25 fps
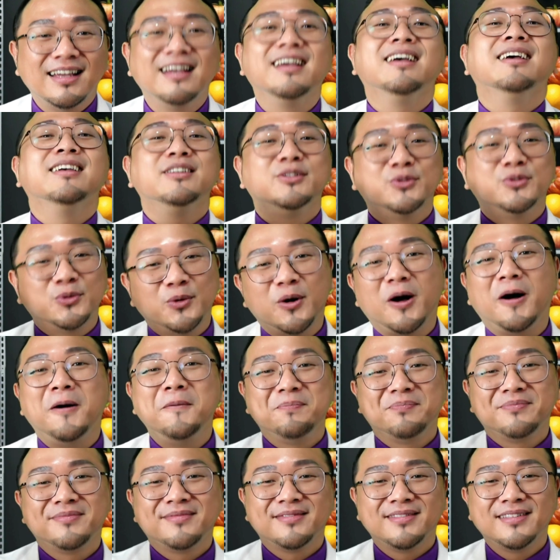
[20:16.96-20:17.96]
is raw.
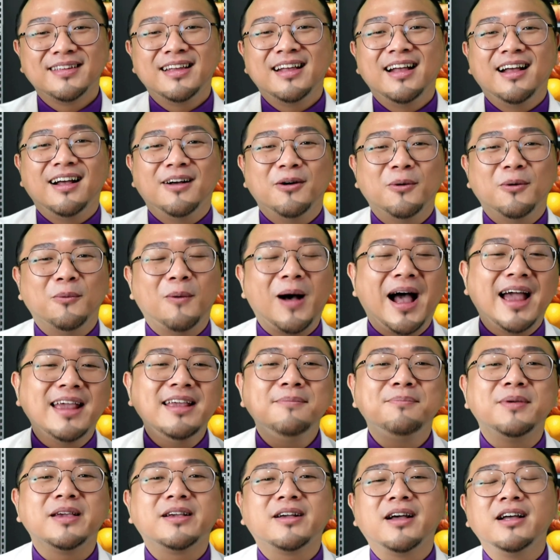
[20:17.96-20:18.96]
Why?
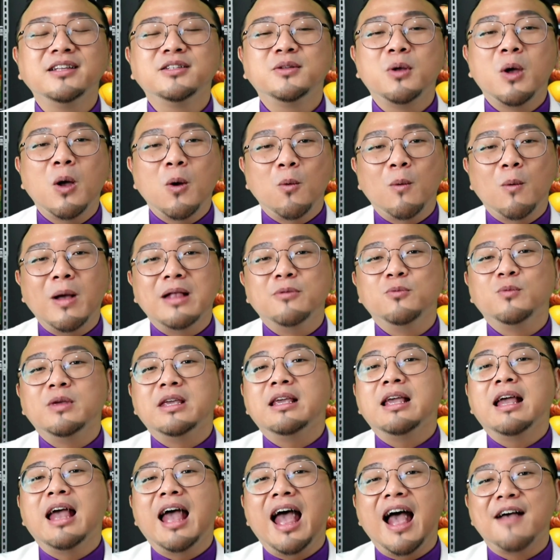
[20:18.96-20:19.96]
Because when we
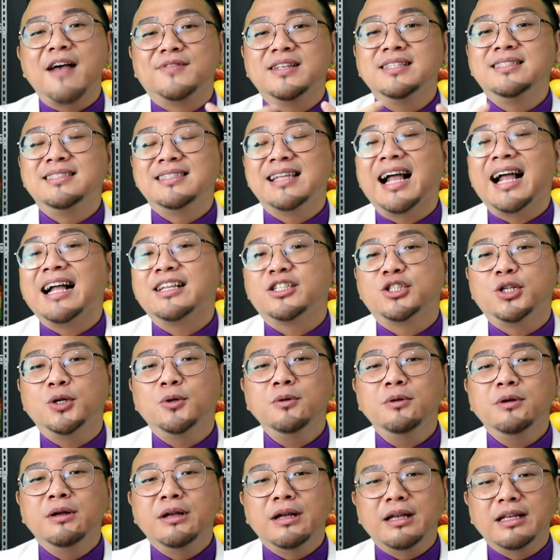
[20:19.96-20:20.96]
have this
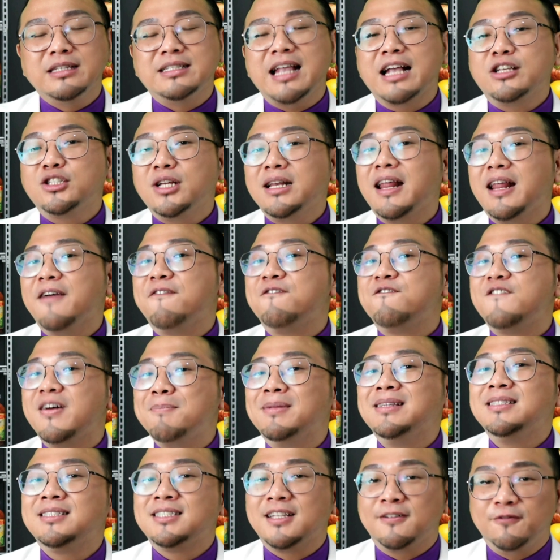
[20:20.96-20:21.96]
natto, it's actually a
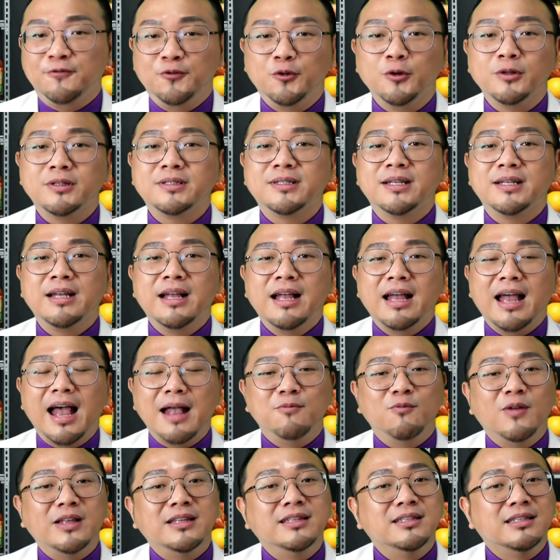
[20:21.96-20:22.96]
fermented food. And
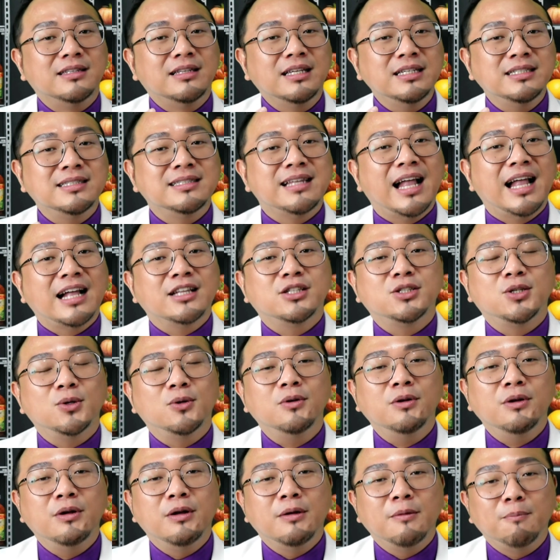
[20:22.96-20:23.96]
when this
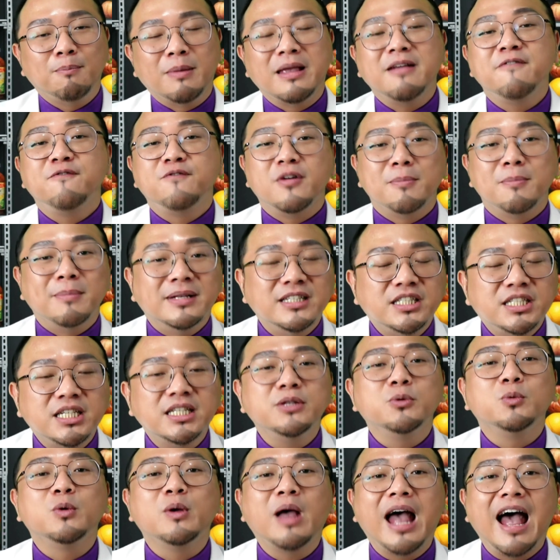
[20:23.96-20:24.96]
natto being fermented,
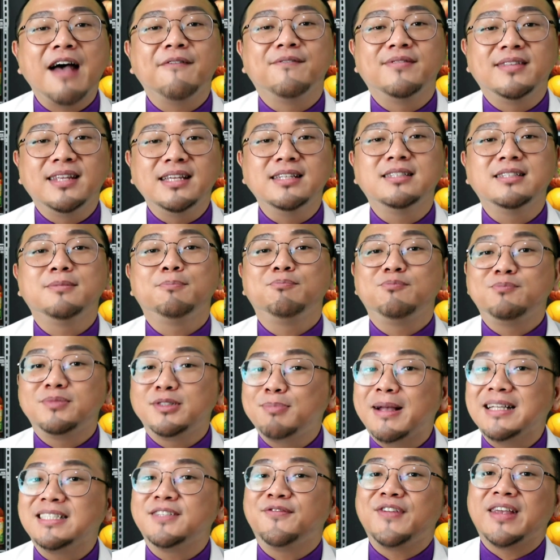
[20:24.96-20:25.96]
we have this
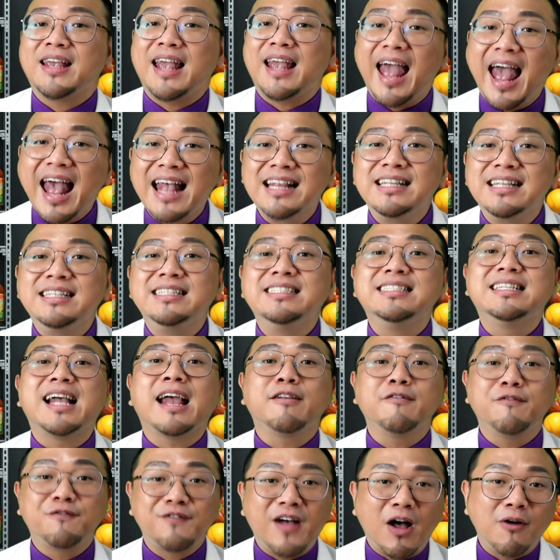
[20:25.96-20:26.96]
specific
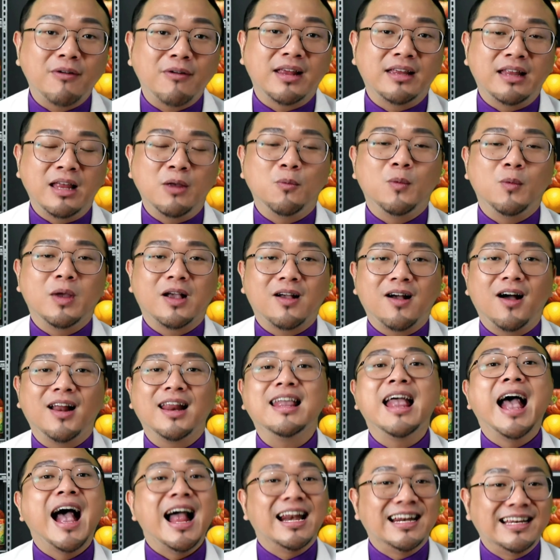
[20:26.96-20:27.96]
enzyme found in it. We call it
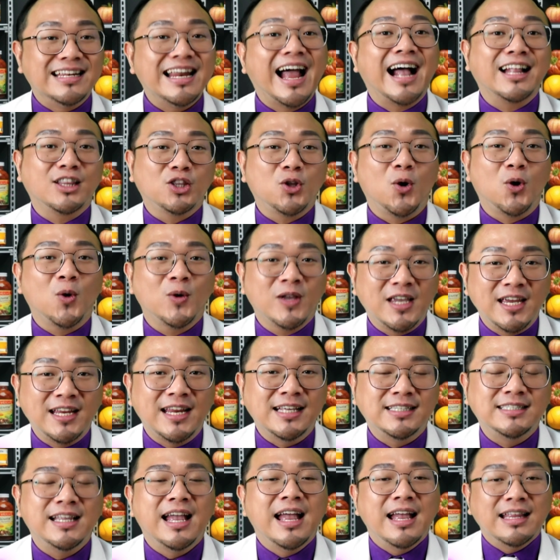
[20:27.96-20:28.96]

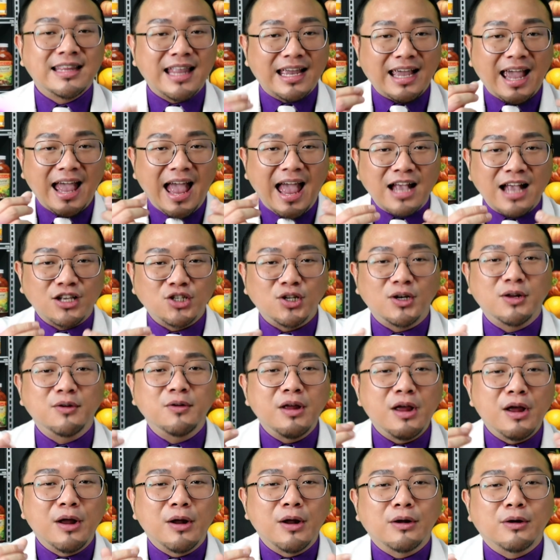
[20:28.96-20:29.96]
nattokinase that can actually
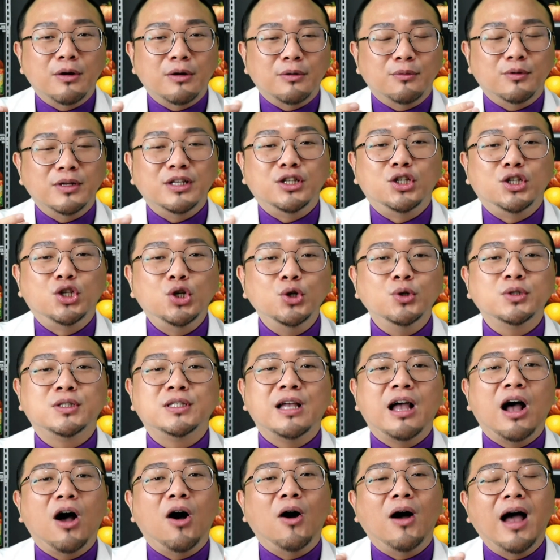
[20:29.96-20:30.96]
reduce
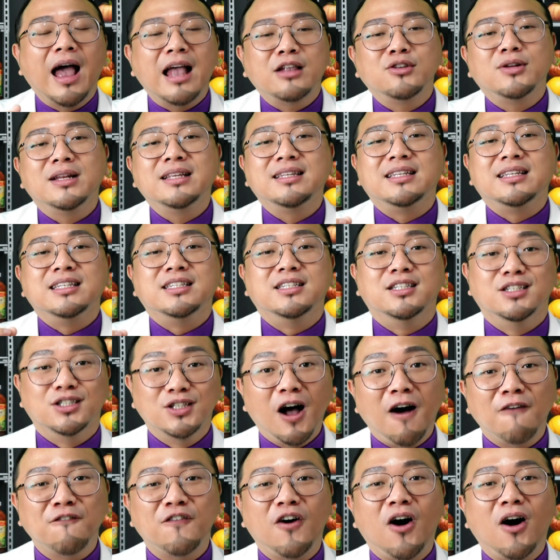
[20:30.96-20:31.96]
or actually
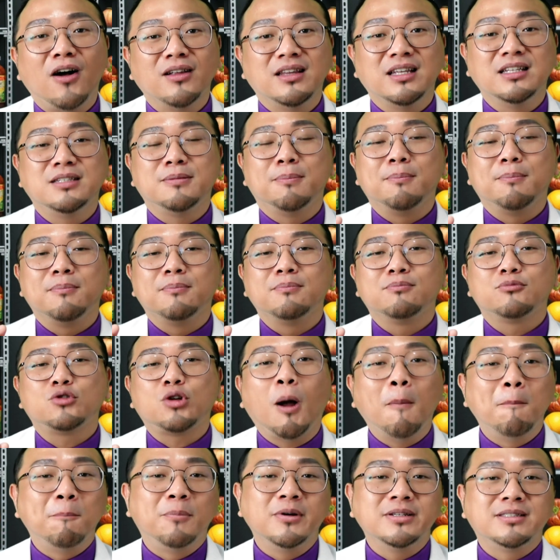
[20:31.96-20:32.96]
dissolve all these
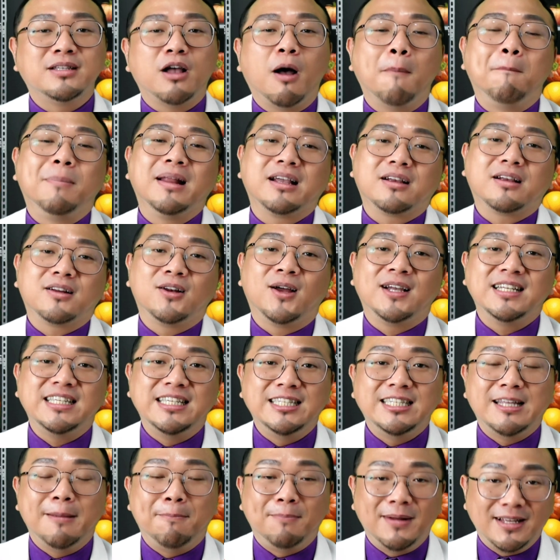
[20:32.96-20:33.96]
thrombus or blood clot in
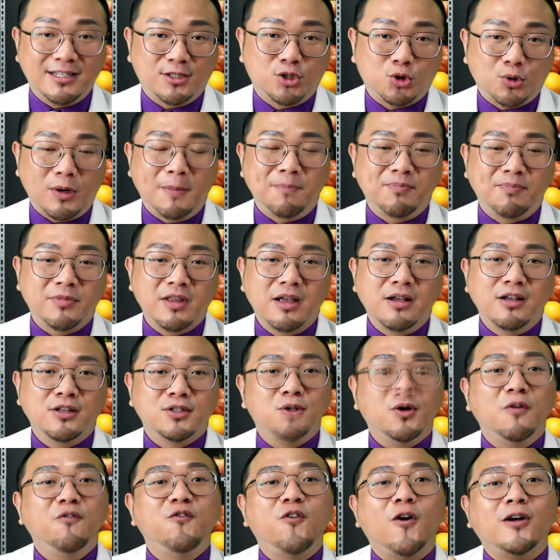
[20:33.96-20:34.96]
the bloodstream.
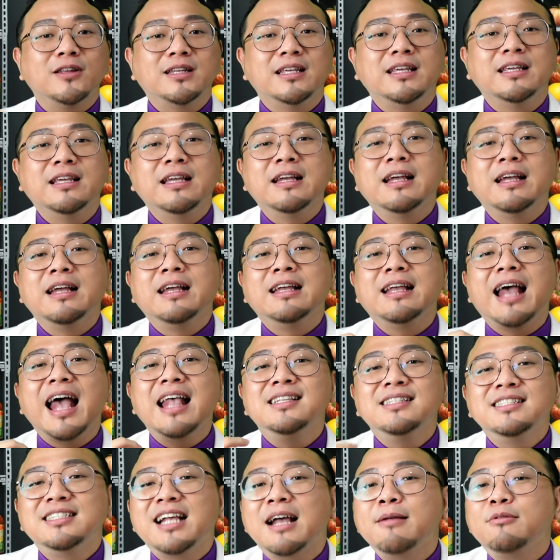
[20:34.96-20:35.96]
So for the
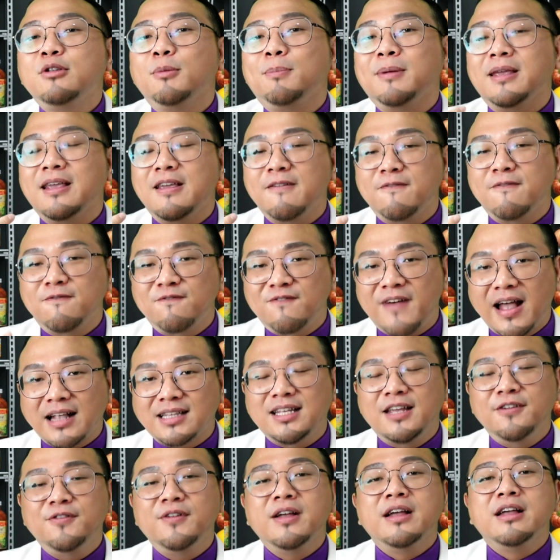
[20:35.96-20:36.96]
enzyme to be
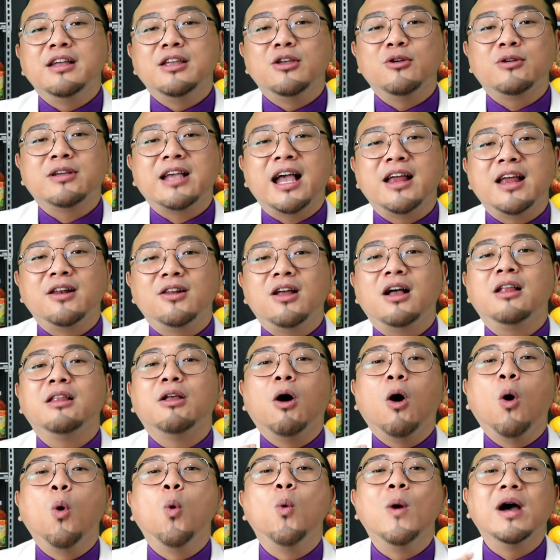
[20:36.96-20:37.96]
effective, you cannot
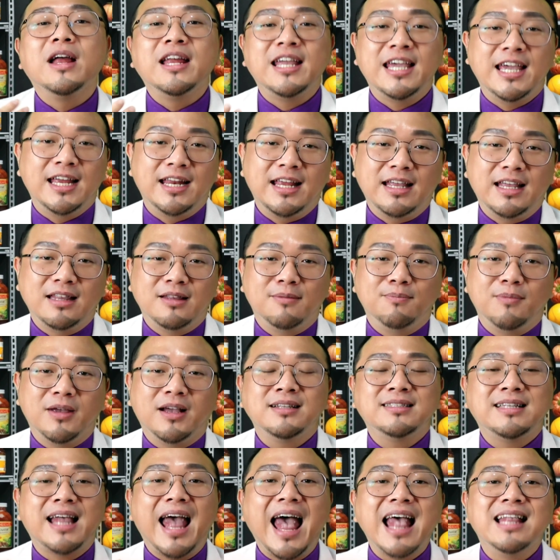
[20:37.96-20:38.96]
overheat it because
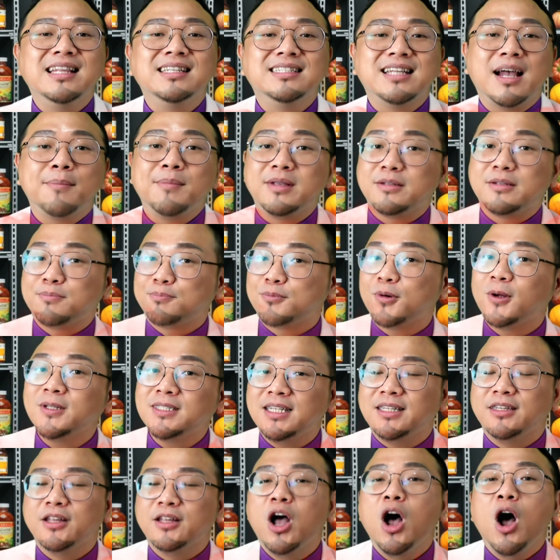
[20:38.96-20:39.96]
enzyme is
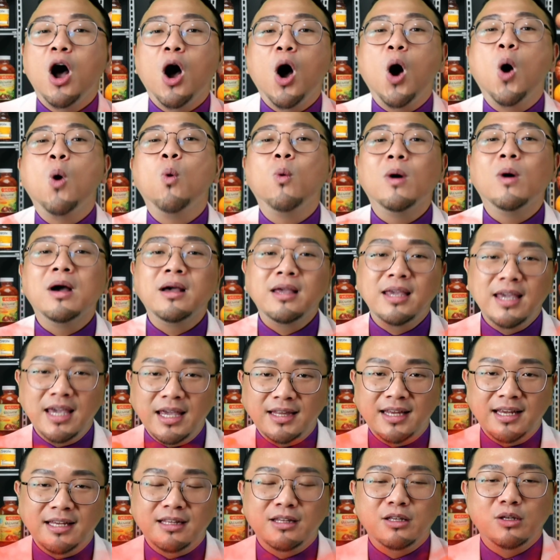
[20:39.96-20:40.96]
protein. Overheat
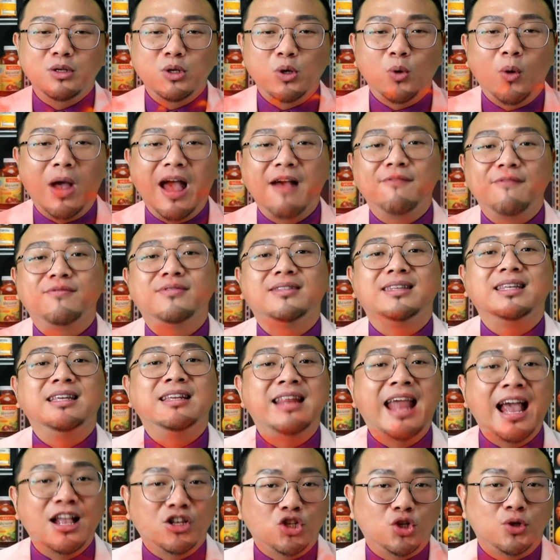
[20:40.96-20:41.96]
it, you have
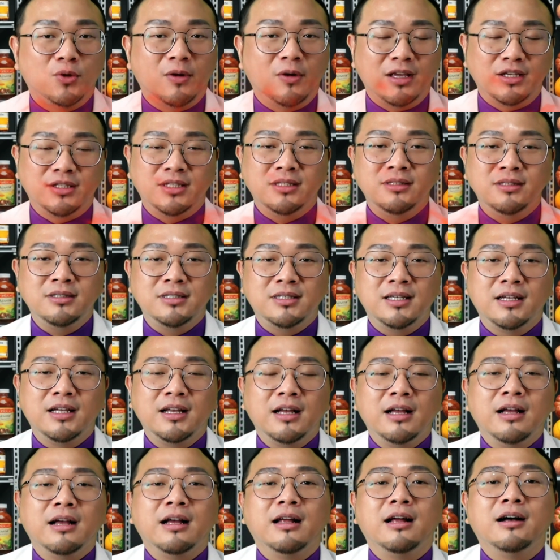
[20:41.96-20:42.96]
denaturation,
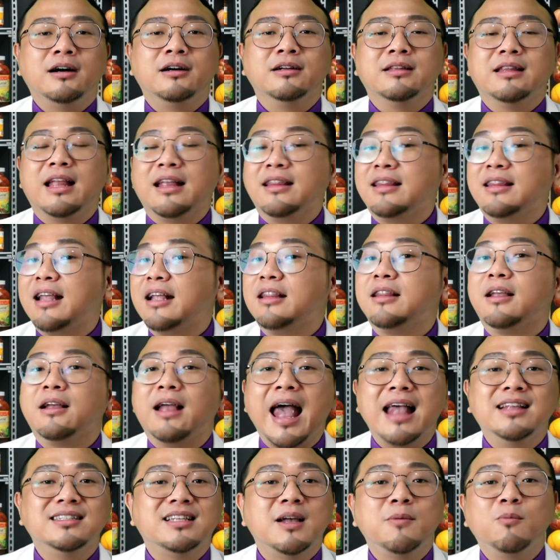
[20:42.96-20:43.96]
and then the
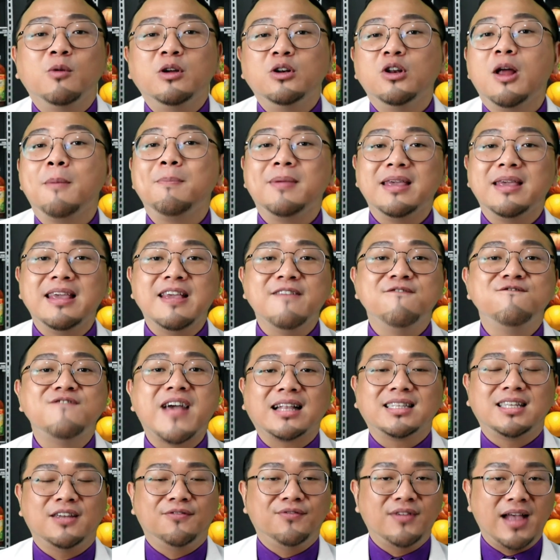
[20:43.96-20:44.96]
enzyme will not be
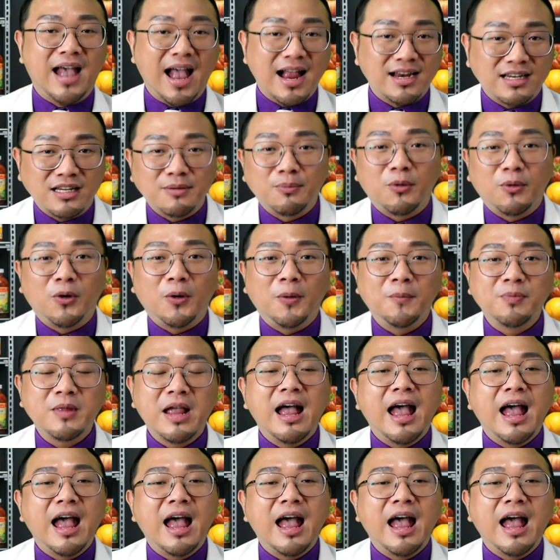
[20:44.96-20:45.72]
effective anymore.